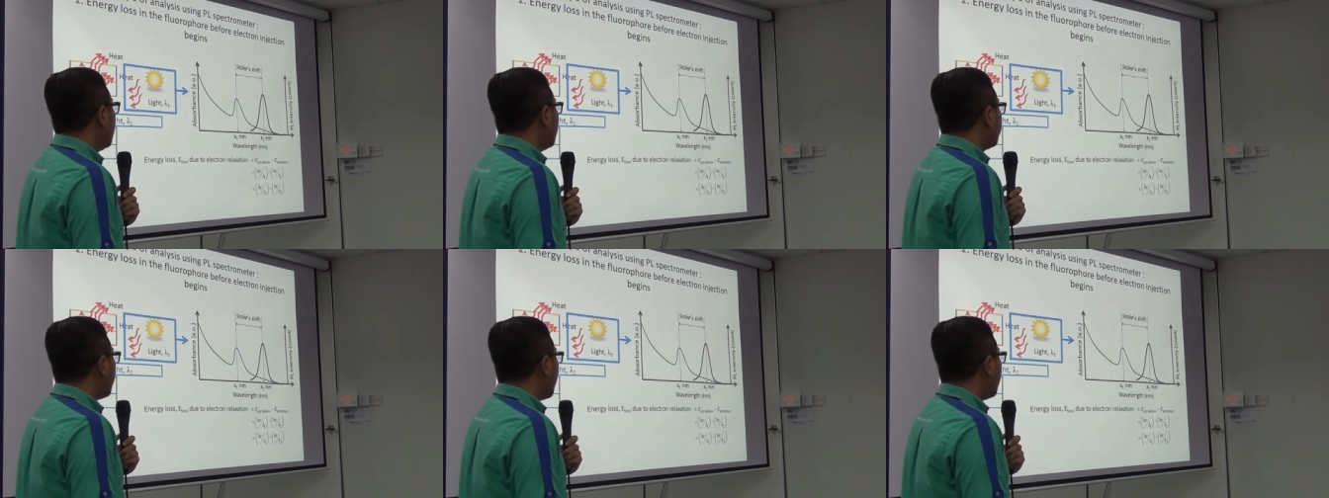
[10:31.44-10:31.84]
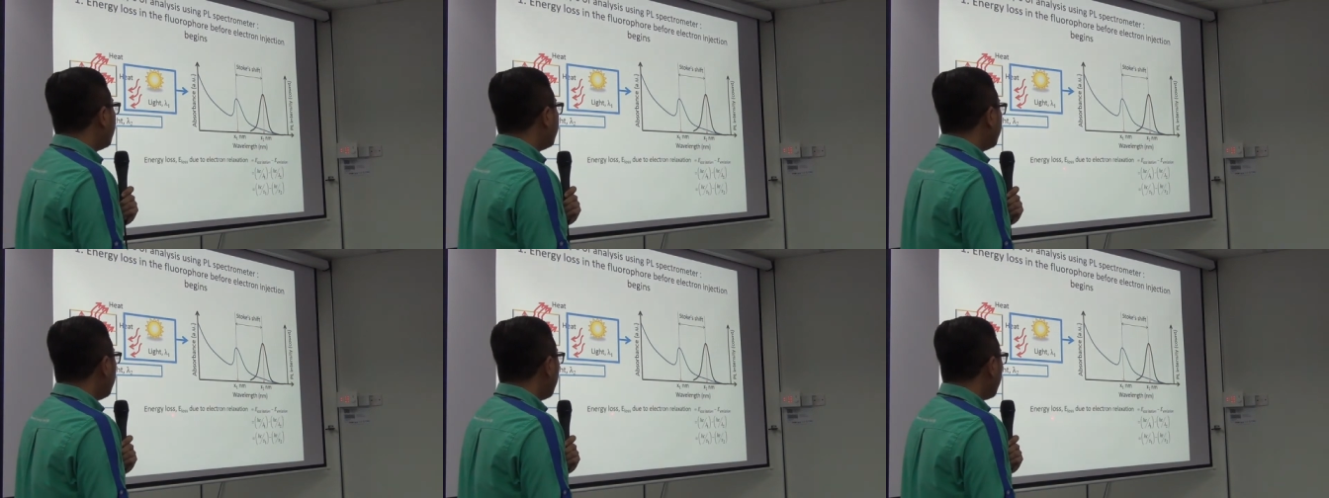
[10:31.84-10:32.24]
So
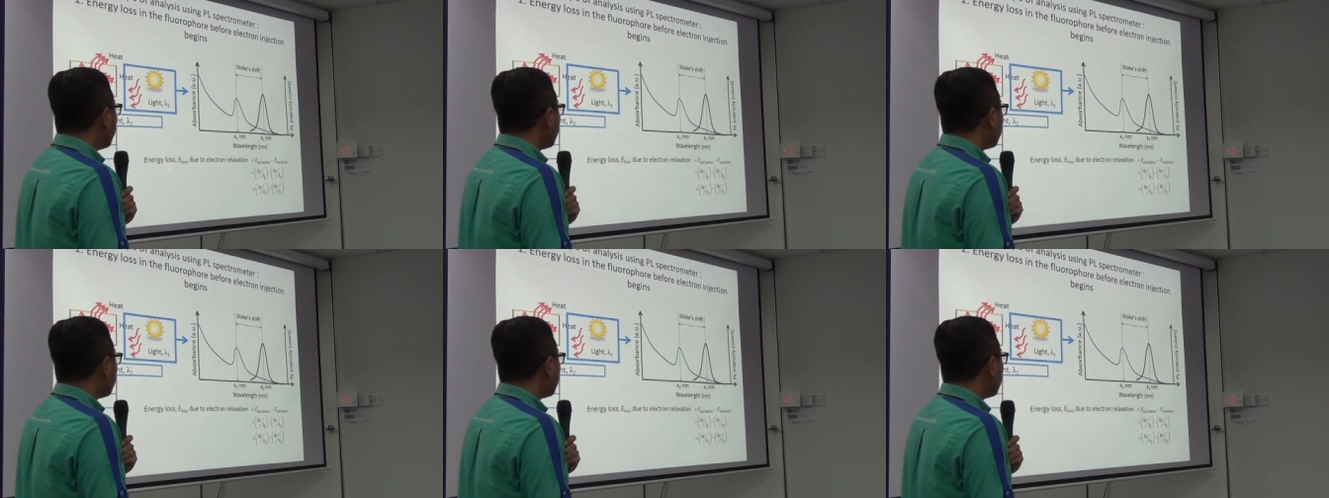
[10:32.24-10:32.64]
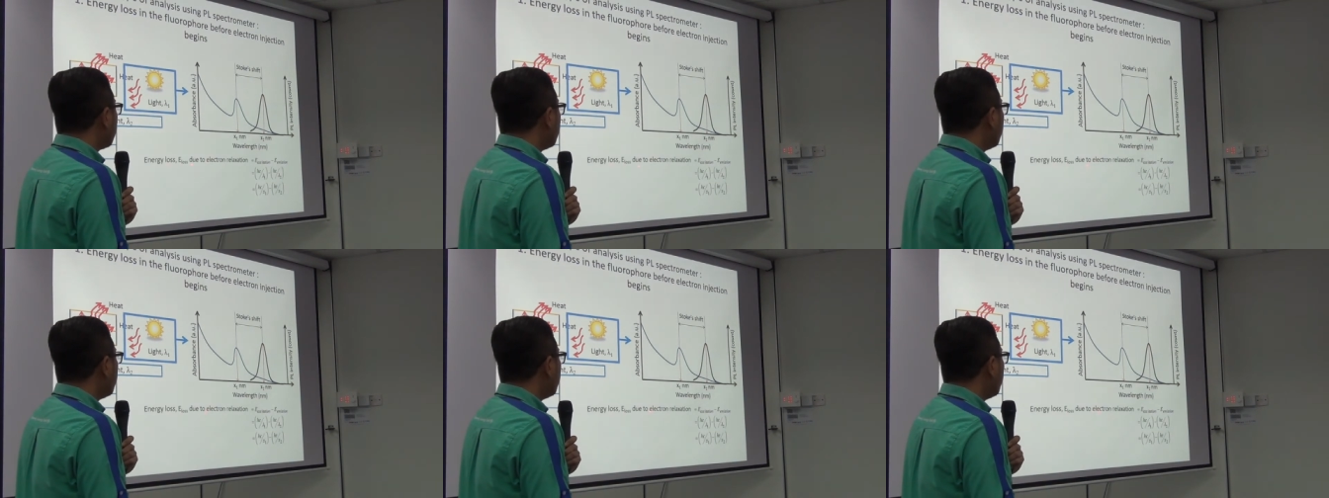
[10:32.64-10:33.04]
energy loss
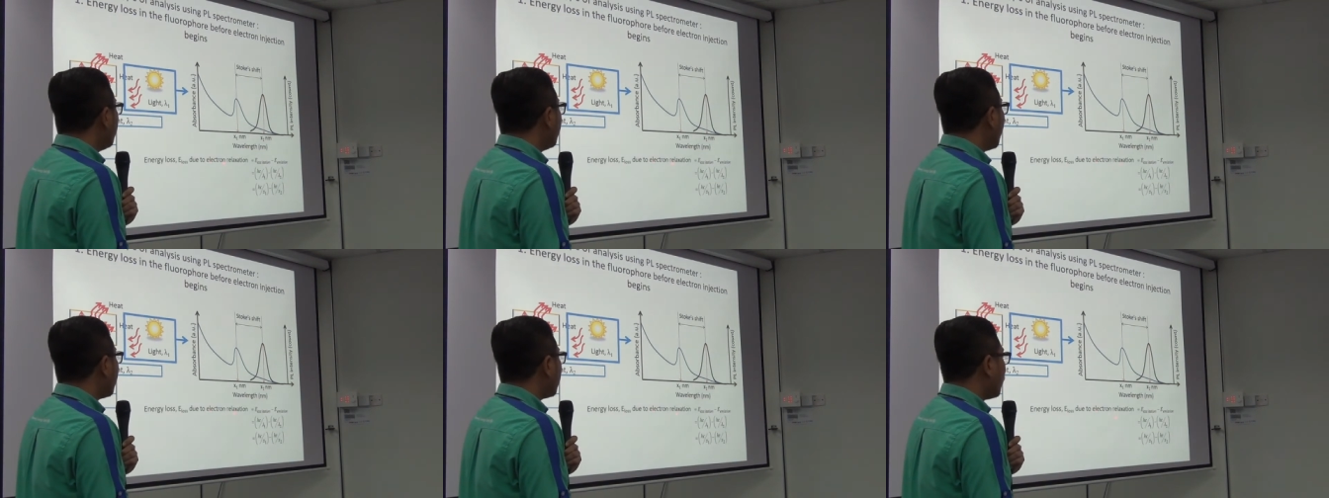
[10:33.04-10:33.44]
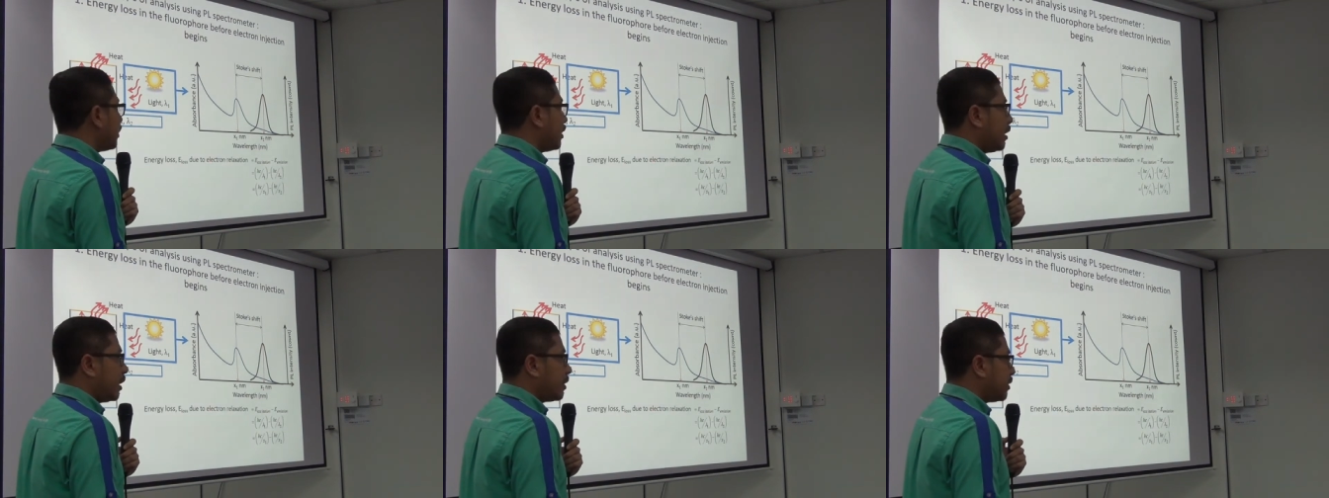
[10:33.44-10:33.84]
due to electron
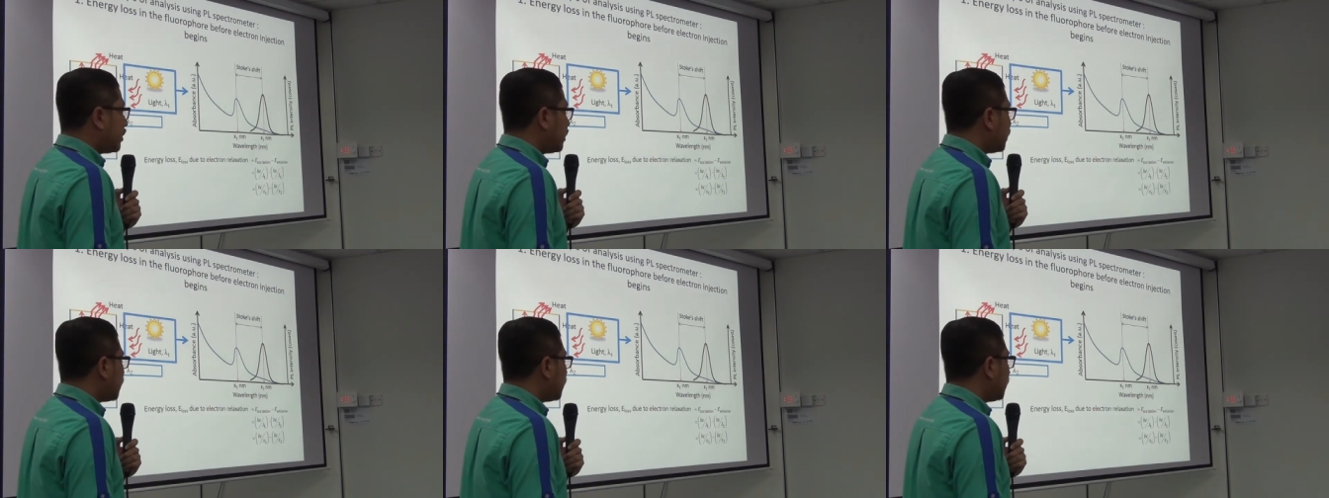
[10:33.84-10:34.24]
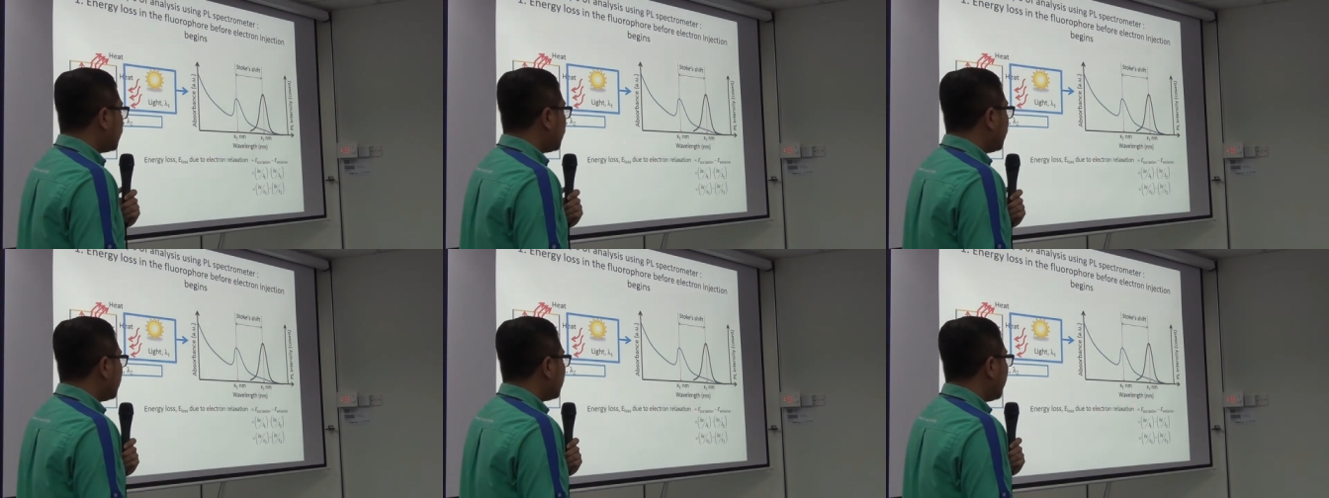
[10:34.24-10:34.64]
relaxation
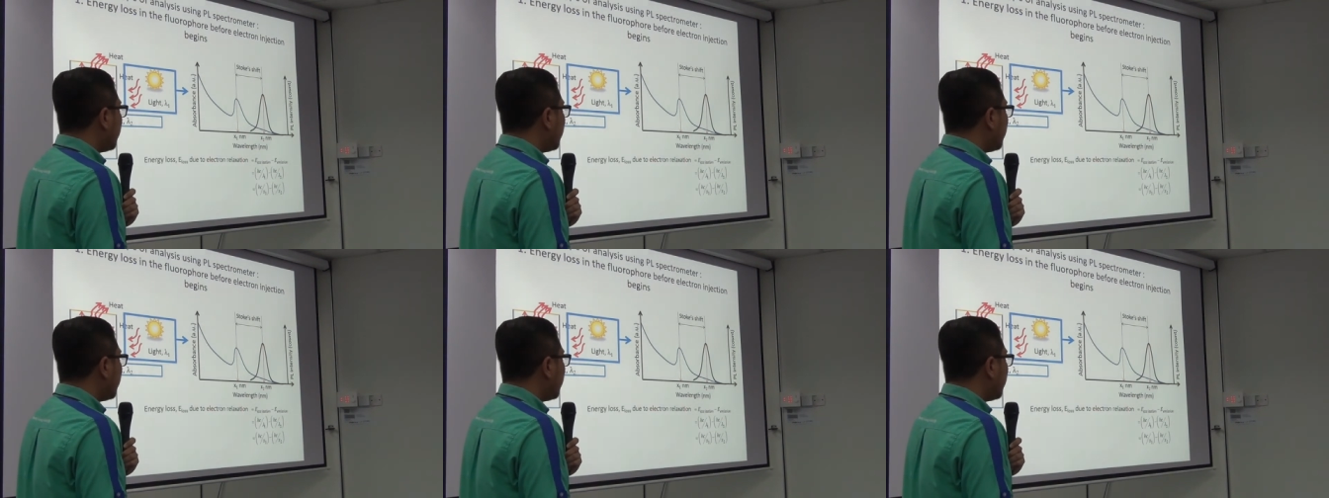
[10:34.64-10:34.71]
is